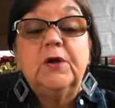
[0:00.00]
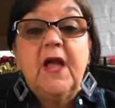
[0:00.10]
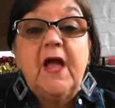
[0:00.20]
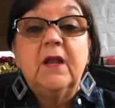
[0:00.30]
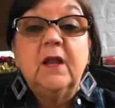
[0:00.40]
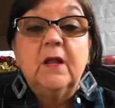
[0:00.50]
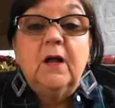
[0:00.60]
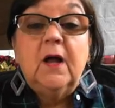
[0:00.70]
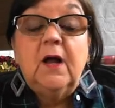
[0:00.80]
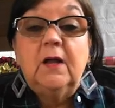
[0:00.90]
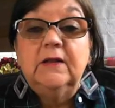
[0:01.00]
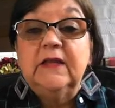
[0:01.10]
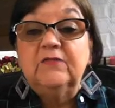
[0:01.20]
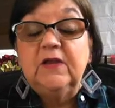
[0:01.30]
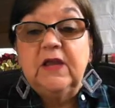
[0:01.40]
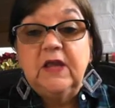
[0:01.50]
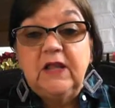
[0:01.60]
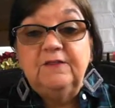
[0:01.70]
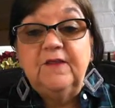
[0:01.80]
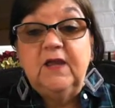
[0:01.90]
not leaving
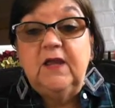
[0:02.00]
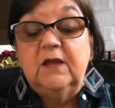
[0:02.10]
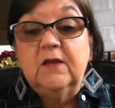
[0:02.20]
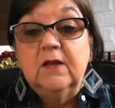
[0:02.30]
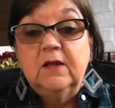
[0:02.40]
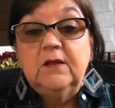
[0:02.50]
anything,